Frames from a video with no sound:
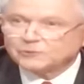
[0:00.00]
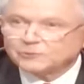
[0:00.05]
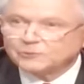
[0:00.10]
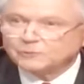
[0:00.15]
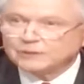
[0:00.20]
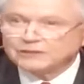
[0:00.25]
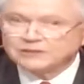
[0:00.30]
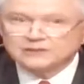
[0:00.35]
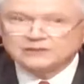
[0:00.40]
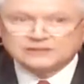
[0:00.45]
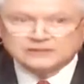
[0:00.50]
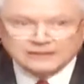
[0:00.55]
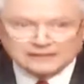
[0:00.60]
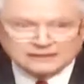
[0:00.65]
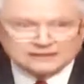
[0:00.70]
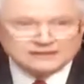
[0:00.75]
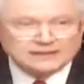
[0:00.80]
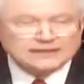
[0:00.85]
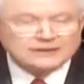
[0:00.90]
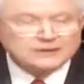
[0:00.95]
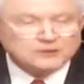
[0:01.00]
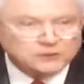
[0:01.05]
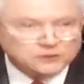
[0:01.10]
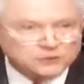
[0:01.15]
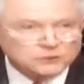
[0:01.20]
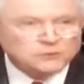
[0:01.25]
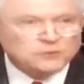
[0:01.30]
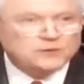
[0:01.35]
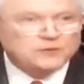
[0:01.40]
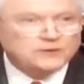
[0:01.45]
year will be
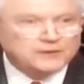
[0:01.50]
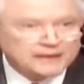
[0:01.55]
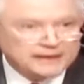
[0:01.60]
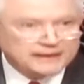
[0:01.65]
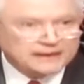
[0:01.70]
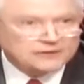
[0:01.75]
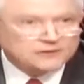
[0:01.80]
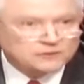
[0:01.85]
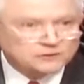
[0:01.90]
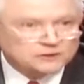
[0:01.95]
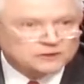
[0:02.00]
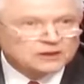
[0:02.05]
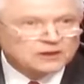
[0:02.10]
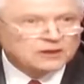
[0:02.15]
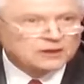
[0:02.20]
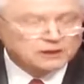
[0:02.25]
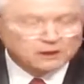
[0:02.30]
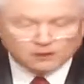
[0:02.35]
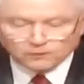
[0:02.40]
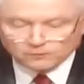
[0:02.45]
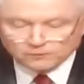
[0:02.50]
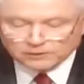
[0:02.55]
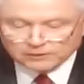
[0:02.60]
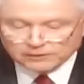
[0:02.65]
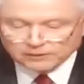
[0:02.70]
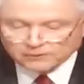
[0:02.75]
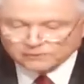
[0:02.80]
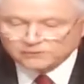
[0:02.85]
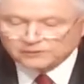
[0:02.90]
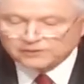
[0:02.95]
62,000
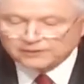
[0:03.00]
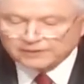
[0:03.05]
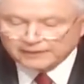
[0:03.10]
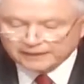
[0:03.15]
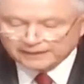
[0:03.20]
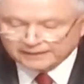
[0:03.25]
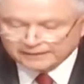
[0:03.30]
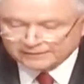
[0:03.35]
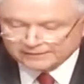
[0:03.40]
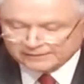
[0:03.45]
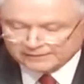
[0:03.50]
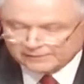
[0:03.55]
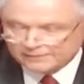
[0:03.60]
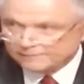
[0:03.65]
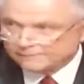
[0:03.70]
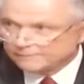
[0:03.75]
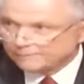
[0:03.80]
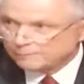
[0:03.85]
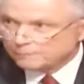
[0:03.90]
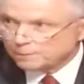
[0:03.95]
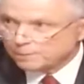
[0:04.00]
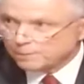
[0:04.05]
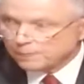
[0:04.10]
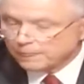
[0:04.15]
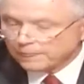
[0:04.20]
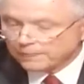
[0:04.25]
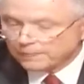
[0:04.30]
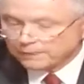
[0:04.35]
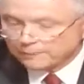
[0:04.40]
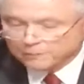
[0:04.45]
overdose deaths.
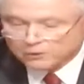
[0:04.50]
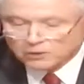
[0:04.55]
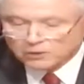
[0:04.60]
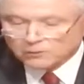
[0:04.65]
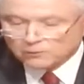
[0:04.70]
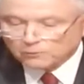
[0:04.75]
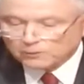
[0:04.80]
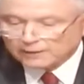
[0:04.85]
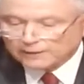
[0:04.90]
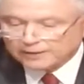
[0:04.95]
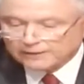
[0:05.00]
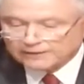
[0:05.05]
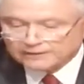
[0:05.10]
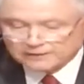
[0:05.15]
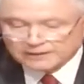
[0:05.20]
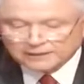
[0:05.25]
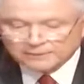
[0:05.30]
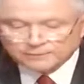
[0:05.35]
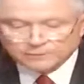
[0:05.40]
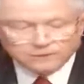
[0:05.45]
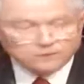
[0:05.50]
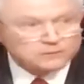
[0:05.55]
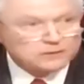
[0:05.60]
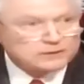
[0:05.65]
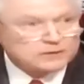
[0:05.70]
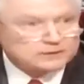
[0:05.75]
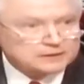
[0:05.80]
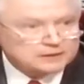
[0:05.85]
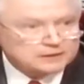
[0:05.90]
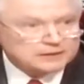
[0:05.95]
The murder rate is up
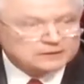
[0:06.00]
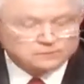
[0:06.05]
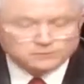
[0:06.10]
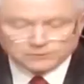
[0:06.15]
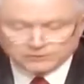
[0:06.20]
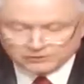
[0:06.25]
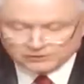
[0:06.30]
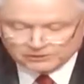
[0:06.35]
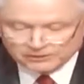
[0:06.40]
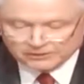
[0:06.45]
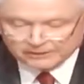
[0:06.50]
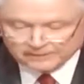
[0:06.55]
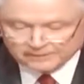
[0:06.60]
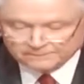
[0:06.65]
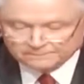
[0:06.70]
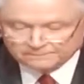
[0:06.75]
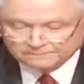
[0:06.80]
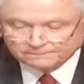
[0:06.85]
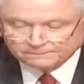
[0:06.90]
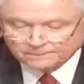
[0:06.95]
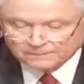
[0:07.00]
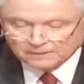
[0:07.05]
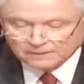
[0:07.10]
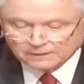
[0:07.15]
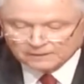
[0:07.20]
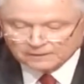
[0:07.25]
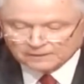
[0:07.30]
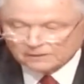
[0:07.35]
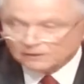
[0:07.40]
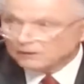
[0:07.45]
over 10%,
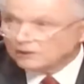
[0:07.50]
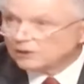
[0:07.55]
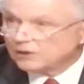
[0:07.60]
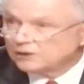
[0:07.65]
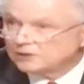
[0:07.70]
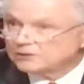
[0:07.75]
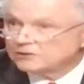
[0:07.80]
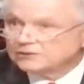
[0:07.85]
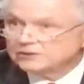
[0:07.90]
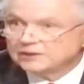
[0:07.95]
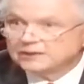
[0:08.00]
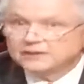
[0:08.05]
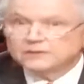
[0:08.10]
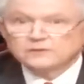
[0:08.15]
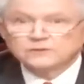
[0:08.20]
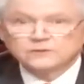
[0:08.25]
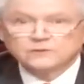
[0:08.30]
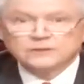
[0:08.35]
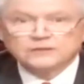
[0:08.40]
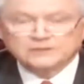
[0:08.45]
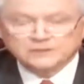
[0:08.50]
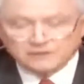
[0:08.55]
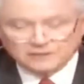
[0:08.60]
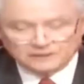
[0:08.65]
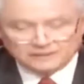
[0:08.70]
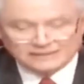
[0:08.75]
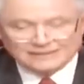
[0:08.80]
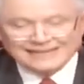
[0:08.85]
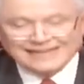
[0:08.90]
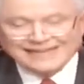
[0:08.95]
the largest increase
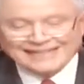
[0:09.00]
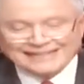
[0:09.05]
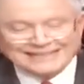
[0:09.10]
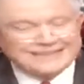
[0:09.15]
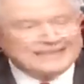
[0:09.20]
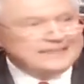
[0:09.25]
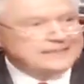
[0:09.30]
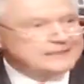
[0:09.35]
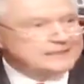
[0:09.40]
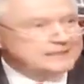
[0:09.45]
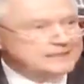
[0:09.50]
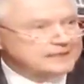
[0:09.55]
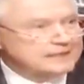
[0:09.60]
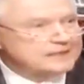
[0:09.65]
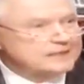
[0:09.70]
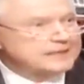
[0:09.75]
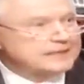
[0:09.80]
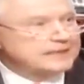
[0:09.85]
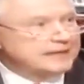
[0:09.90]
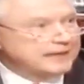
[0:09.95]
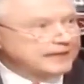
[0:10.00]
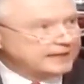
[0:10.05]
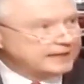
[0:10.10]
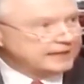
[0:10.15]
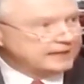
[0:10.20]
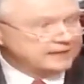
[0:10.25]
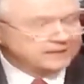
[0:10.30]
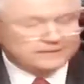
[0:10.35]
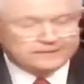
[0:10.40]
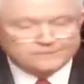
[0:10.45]
since
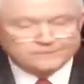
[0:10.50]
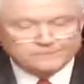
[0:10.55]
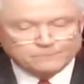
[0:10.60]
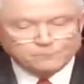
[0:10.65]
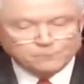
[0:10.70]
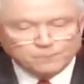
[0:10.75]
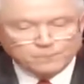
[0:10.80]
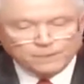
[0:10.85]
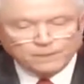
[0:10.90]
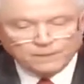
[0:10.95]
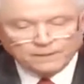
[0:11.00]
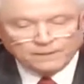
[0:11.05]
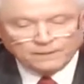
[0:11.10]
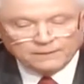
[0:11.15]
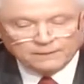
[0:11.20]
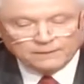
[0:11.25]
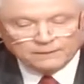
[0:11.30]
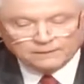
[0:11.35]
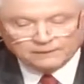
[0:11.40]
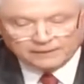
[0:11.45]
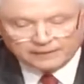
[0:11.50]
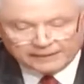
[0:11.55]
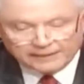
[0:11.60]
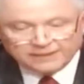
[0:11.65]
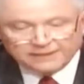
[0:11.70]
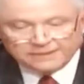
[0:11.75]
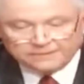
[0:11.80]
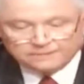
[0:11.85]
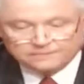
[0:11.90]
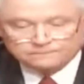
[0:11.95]
1968.
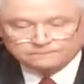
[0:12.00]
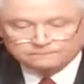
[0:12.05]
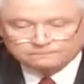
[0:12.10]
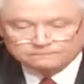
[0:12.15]
Together,